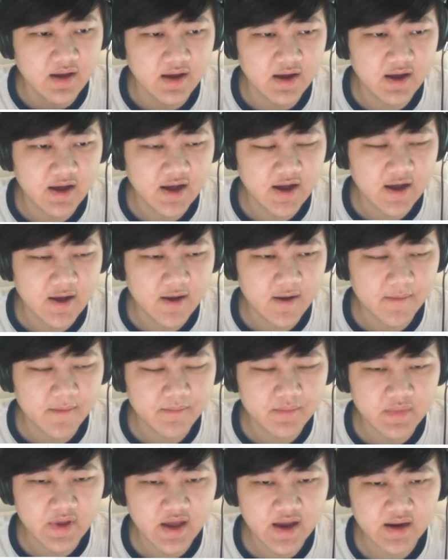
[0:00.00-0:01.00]

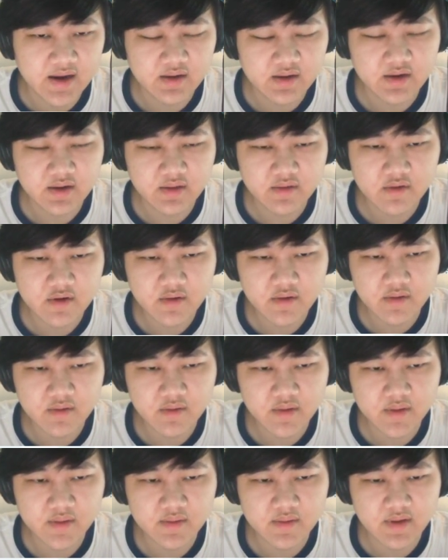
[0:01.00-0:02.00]
Um, and
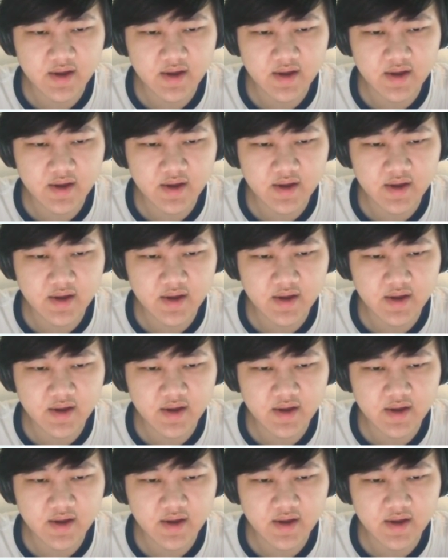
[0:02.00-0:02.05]
another,